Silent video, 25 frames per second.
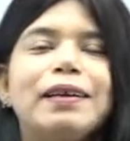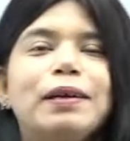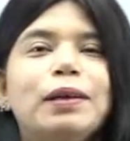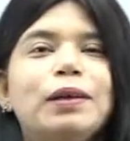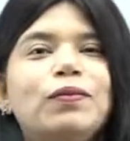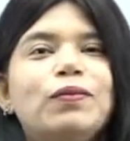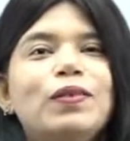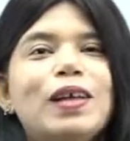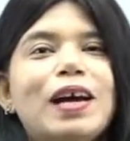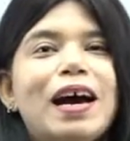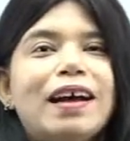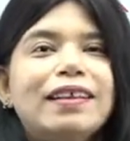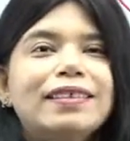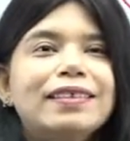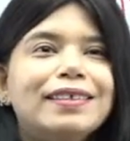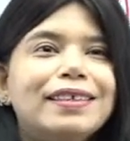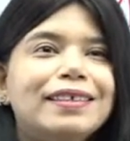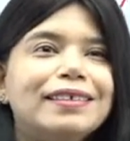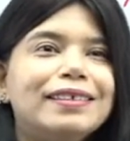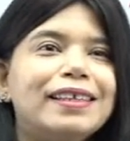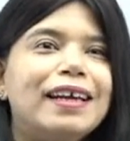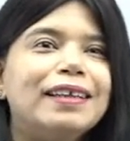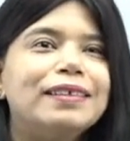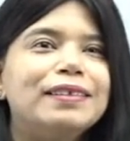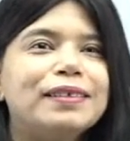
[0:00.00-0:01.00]
if the
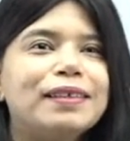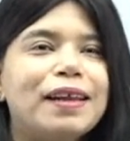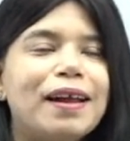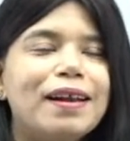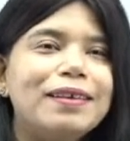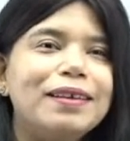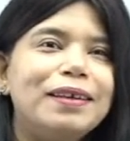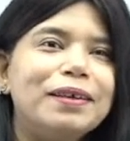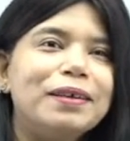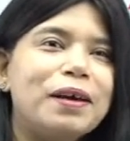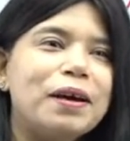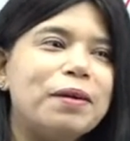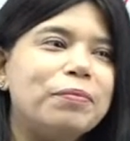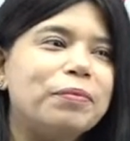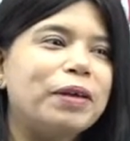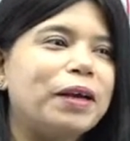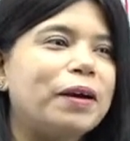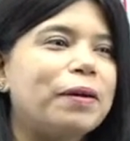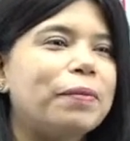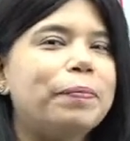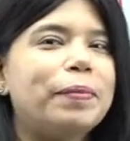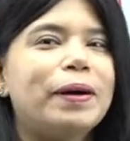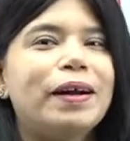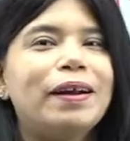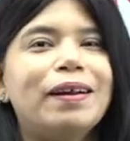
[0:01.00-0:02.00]
answers had started coming
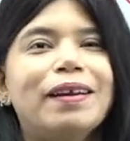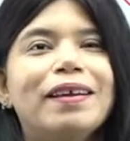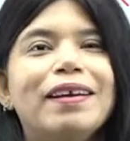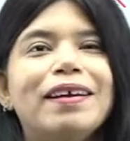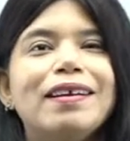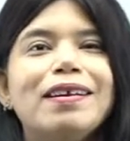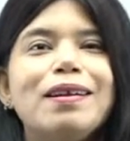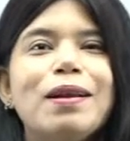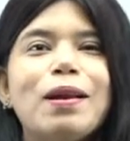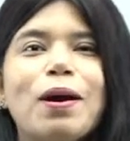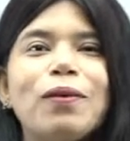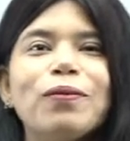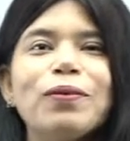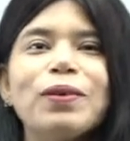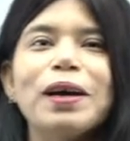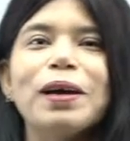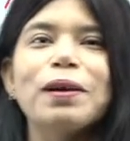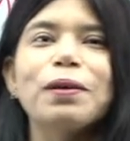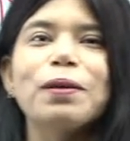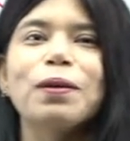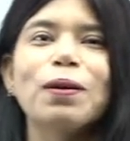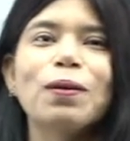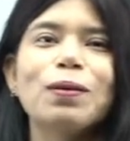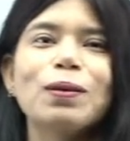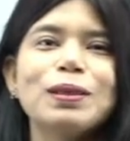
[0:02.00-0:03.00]
up earlier. Now we are
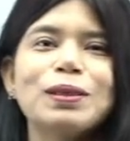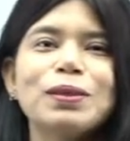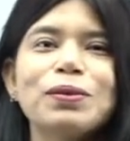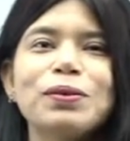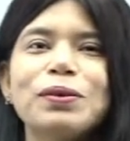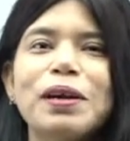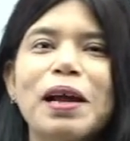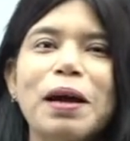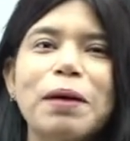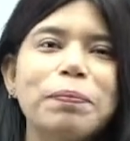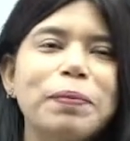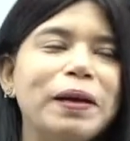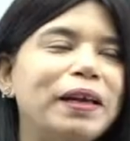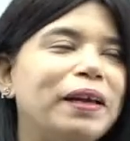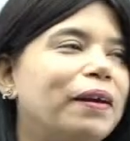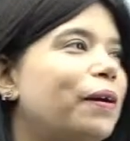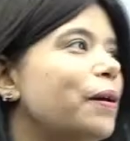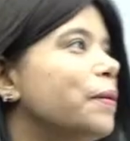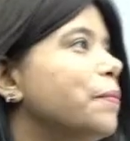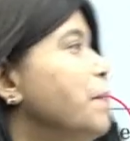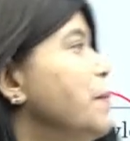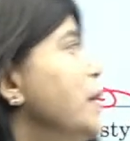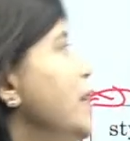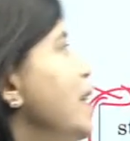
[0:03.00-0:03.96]
close to wrapping up.